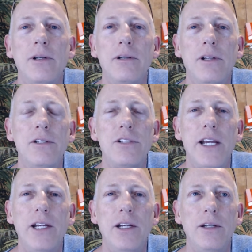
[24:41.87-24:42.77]
Let's say
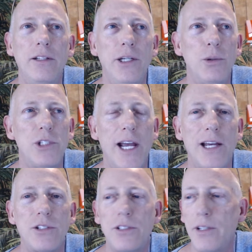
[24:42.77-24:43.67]
he was
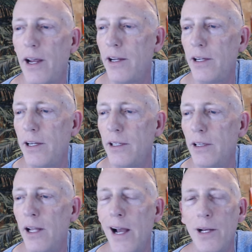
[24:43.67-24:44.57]
asked and he
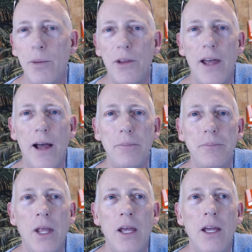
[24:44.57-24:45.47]
lied about that.
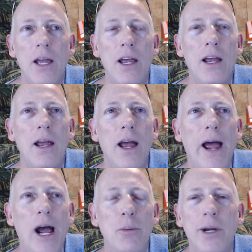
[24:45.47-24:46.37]

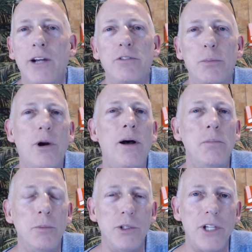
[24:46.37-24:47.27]
How big of a
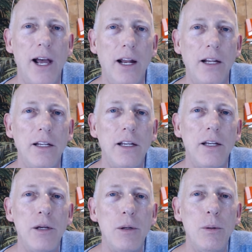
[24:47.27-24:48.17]
problem is that?
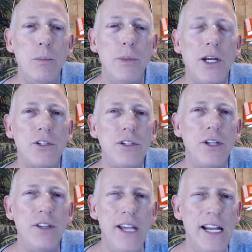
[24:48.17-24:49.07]
Because the
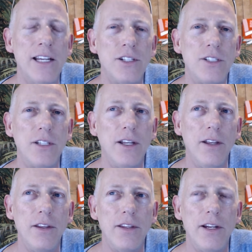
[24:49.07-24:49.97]
thing is
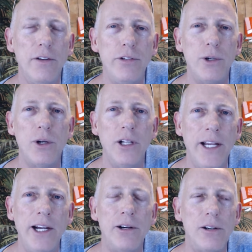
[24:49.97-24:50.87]
that if you're a
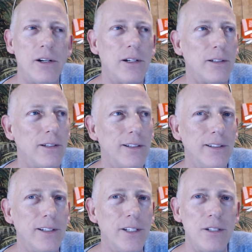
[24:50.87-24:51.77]
leaker,
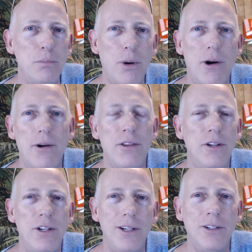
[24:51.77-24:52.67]
isn't part of the
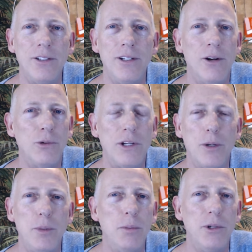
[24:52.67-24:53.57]
deal you don't tell
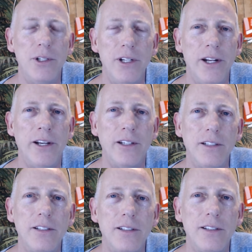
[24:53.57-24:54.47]
people you did it?
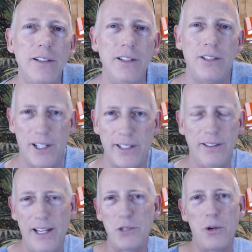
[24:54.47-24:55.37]
It's like,
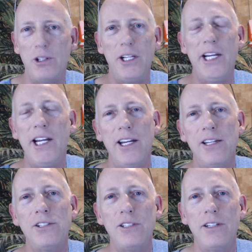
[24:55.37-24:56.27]
that's what leaking
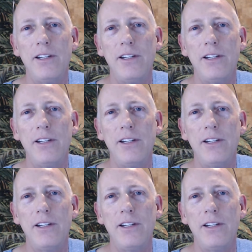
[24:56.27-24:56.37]
is.